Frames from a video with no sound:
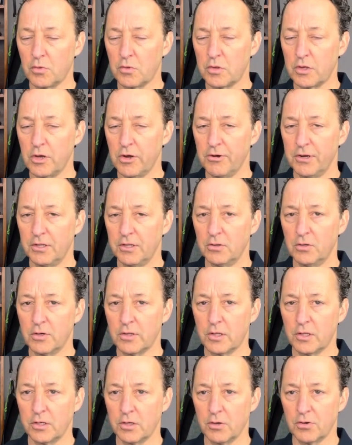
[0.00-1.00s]
Security
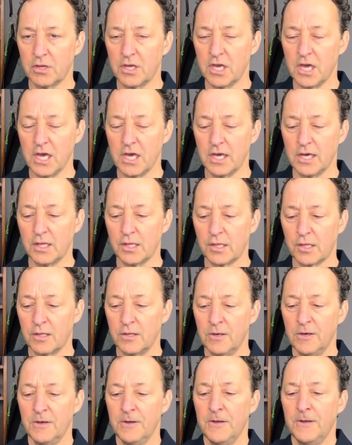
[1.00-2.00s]
looks at your case,
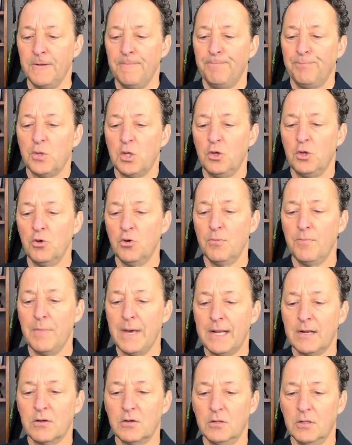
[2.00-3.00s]
your
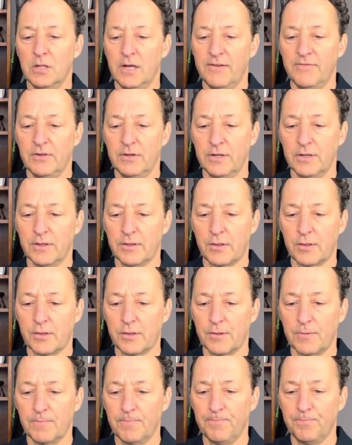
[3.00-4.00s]
medical
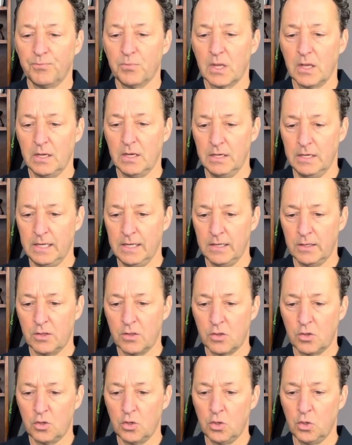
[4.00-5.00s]
evidence
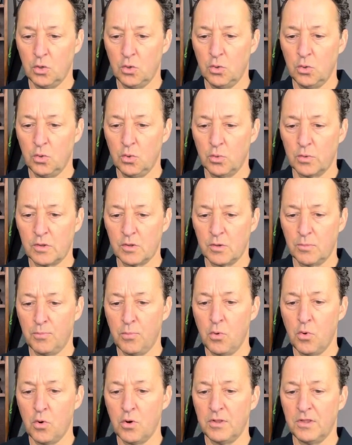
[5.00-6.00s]
needs to
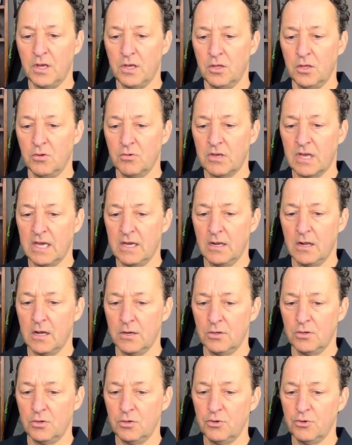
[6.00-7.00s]
support that you
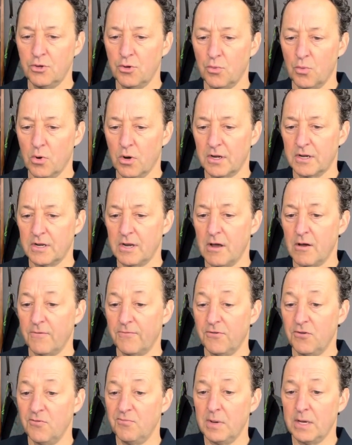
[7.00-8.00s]
cannot do your work. Now,
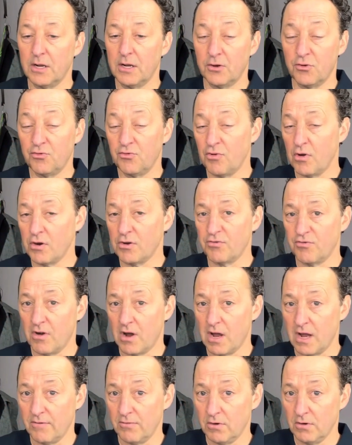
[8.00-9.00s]
if you've been a truck
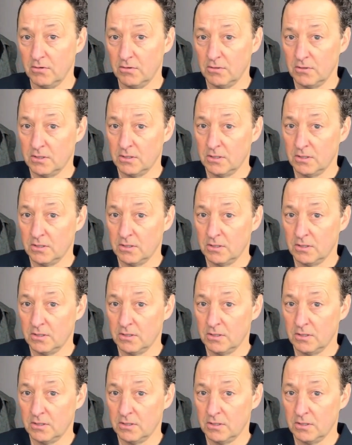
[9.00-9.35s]
driver